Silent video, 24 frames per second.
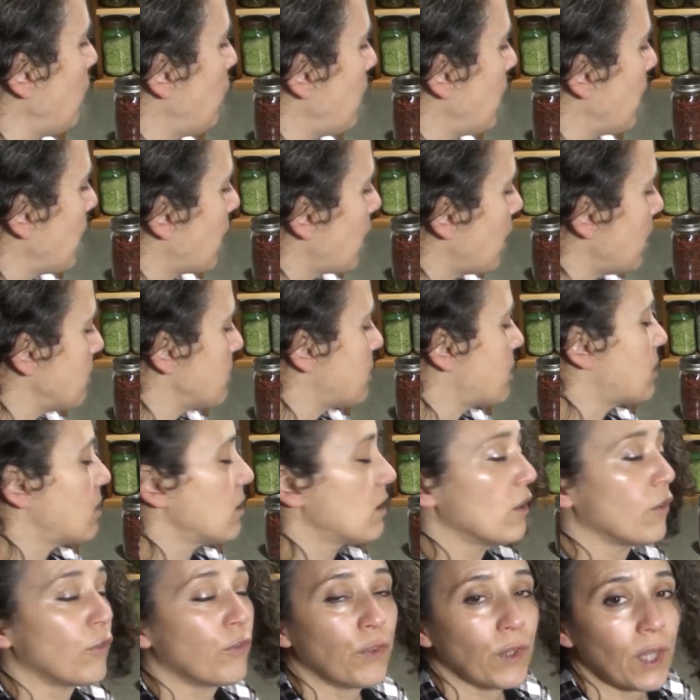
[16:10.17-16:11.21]
when it comes to
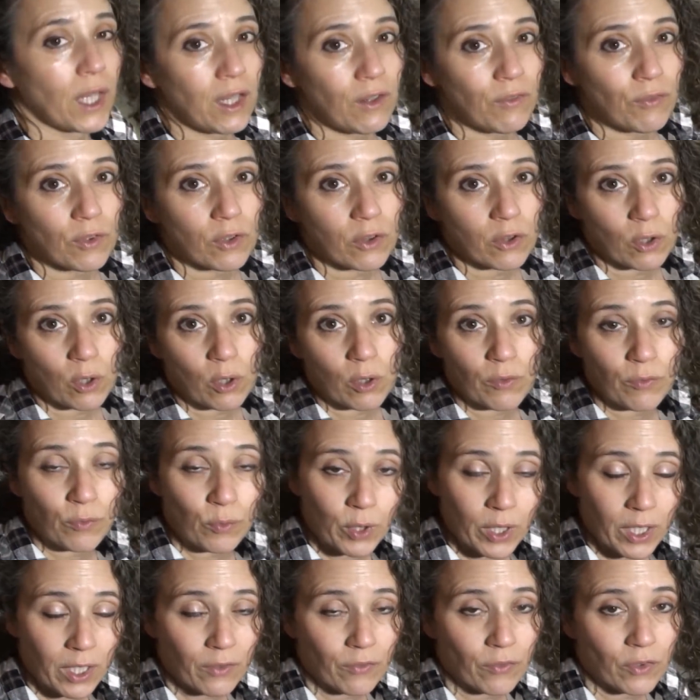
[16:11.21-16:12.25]
the flavor though of
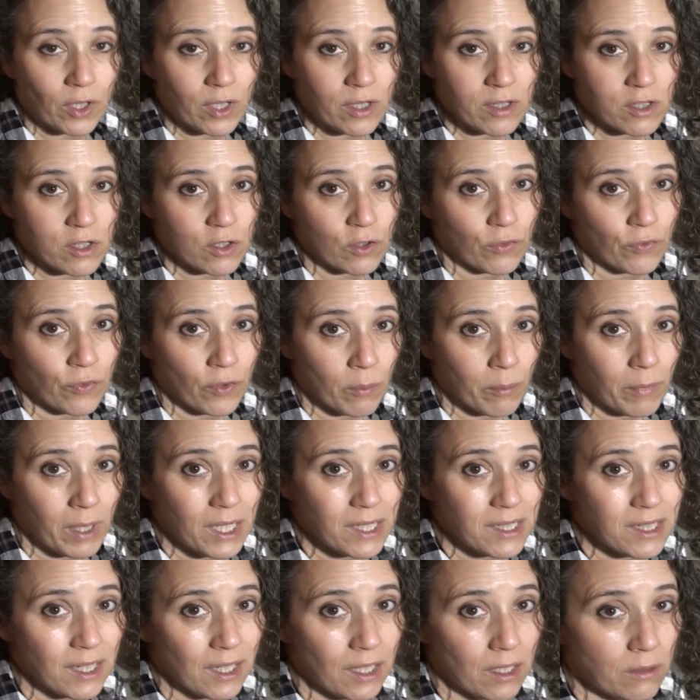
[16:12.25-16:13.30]
whatever it is you're
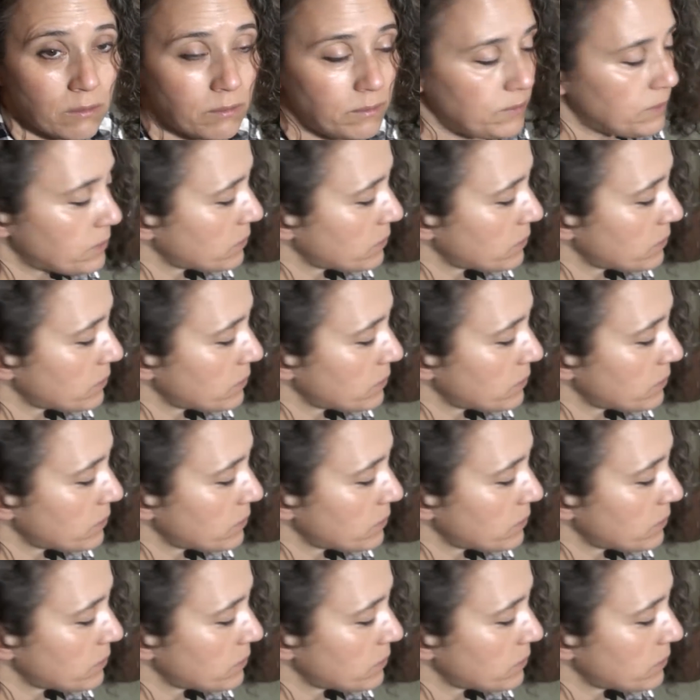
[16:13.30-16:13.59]
fermenting,